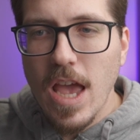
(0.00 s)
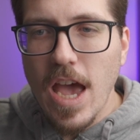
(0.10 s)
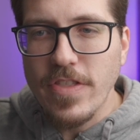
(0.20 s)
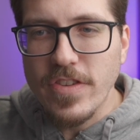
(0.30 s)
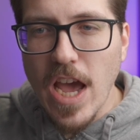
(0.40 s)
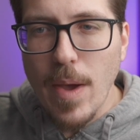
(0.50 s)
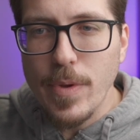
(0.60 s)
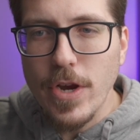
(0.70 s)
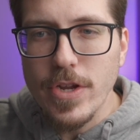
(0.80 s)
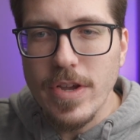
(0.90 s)
At the top
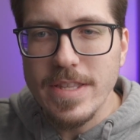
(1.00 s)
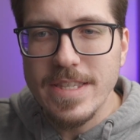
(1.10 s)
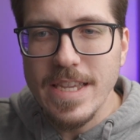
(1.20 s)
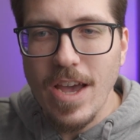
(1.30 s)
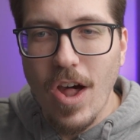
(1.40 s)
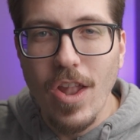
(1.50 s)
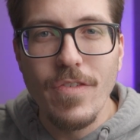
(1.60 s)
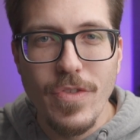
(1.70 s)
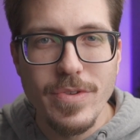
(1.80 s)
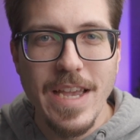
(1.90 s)
here, you can see all
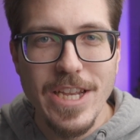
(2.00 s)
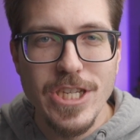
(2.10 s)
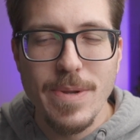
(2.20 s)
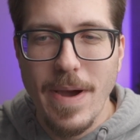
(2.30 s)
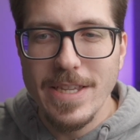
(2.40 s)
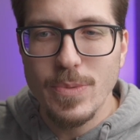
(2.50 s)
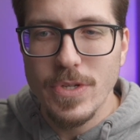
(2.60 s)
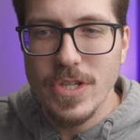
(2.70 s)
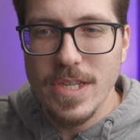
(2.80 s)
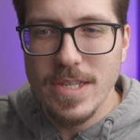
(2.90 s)
of those HDMI
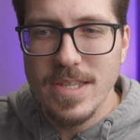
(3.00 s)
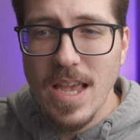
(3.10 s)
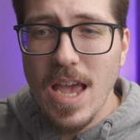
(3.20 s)
switches